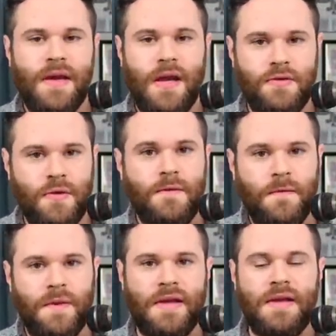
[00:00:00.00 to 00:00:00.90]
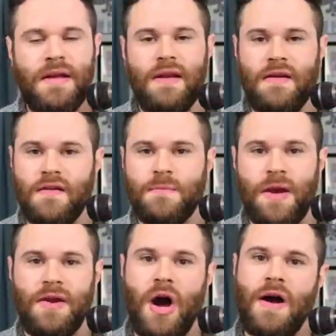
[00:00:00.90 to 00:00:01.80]
And truthfully, in a
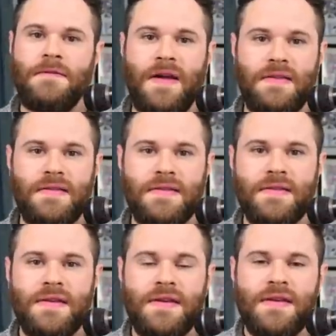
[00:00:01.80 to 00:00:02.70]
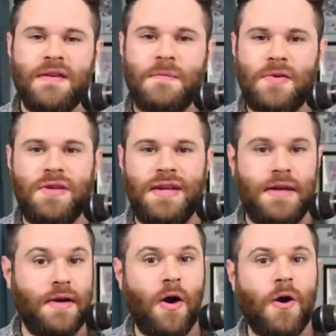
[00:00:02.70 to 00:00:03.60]
spread offense, especially in
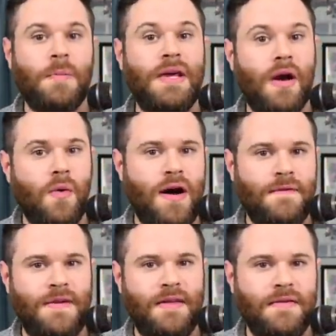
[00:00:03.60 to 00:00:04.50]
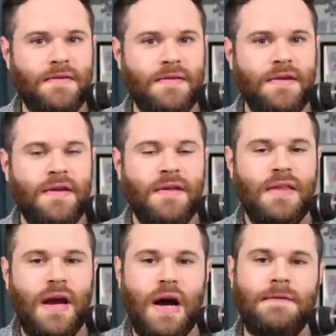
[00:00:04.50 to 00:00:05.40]
an RPO offense,
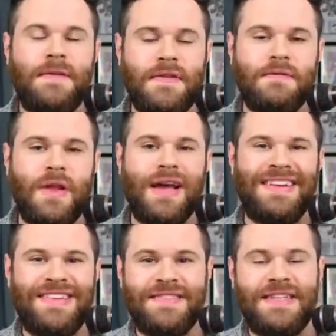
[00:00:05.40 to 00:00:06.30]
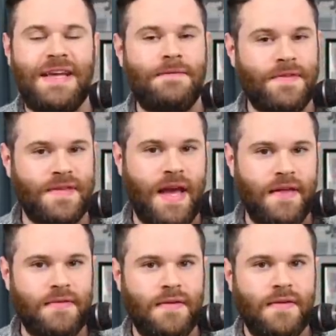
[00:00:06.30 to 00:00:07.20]
the offensive line is
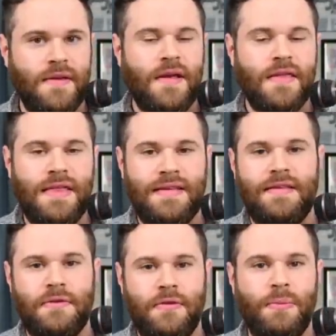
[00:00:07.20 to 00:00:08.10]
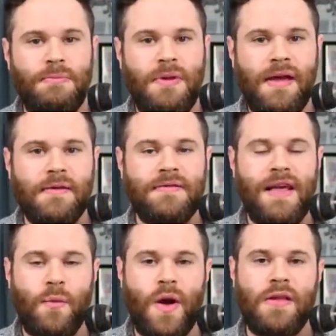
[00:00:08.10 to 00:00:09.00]
de-emphasized. This is a group of players
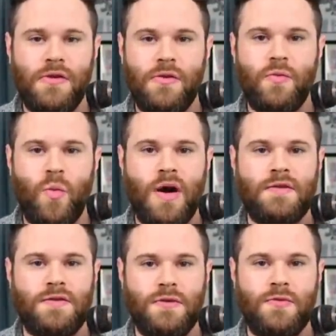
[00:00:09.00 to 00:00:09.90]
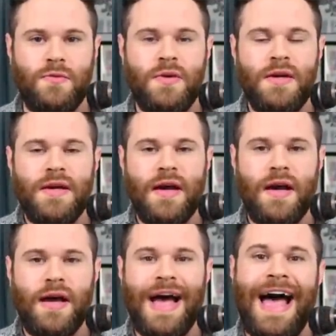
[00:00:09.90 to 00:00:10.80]
that when you want to
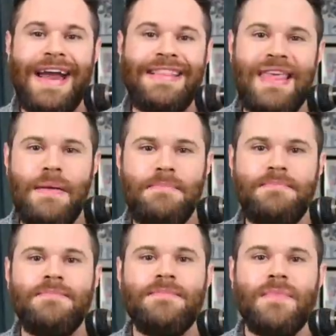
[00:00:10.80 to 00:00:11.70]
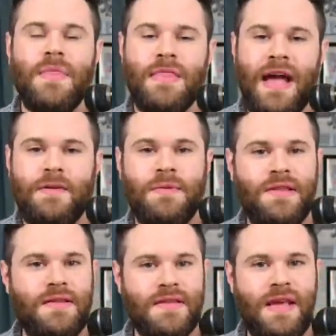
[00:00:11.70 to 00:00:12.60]
hide them, that's what
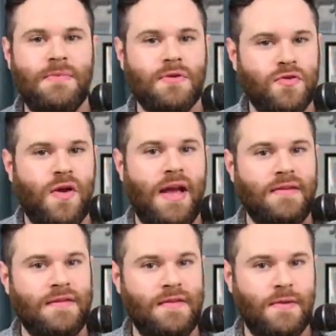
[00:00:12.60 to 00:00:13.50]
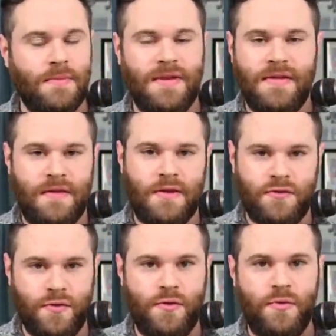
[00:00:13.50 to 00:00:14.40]
these schemes are trying to do. It's in the
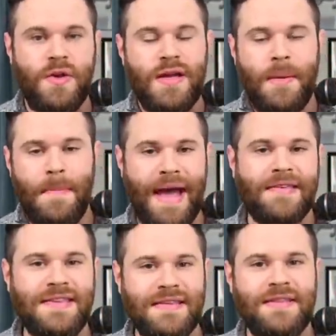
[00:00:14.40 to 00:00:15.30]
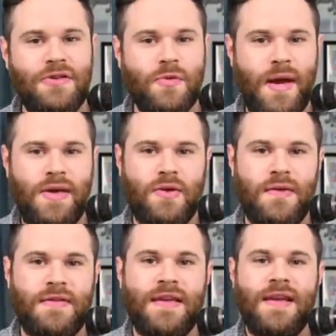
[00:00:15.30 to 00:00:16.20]
true passing
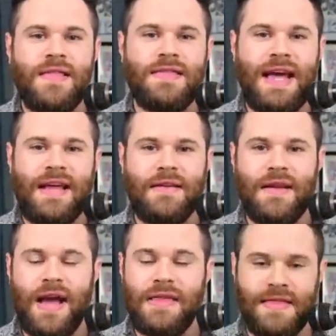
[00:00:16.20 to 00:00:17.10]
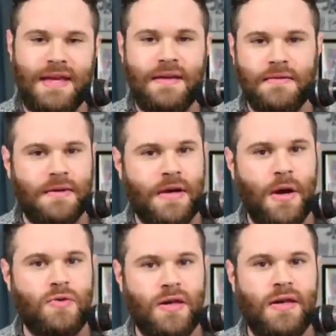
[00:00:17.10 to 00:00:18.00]
situations that I think the
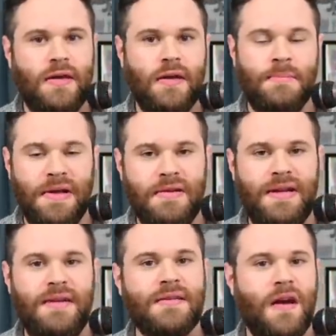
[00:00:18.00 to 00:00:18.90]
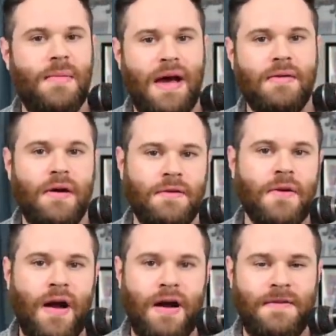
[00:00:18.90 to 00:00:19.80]
coaching abilities come out of your
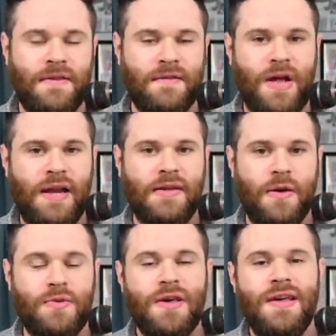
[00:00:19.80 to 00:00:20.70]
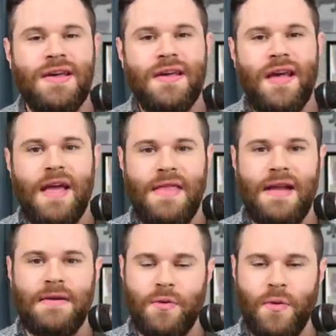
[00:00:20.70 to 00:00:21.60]
offensive line coach. And
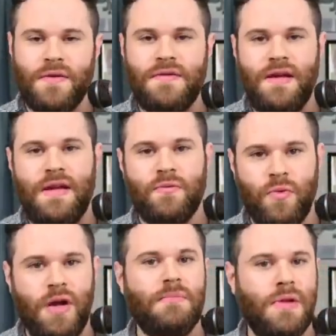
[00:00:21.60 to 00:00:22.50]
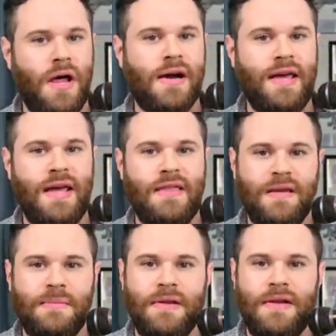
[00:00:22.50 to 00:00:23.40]
then, of course, in run blocking and the
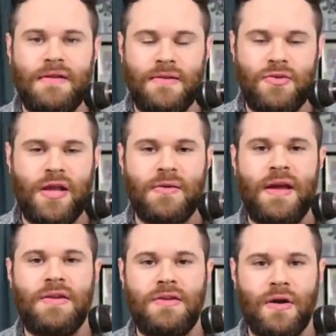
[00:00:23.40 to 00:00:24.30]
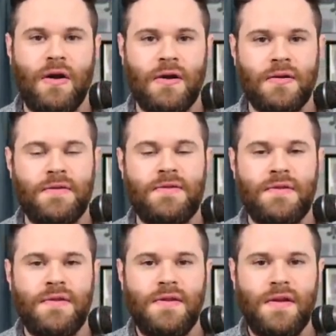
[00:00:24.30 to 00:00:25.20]
ability to generate yards
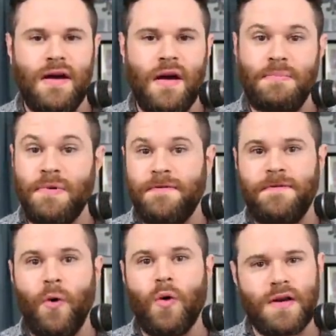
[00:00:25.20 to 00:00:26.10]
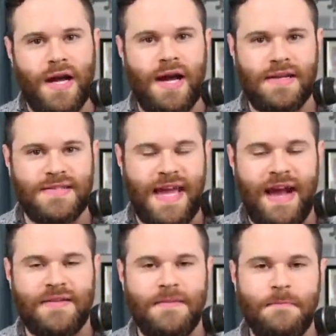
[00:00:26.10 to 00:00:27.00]
before contact.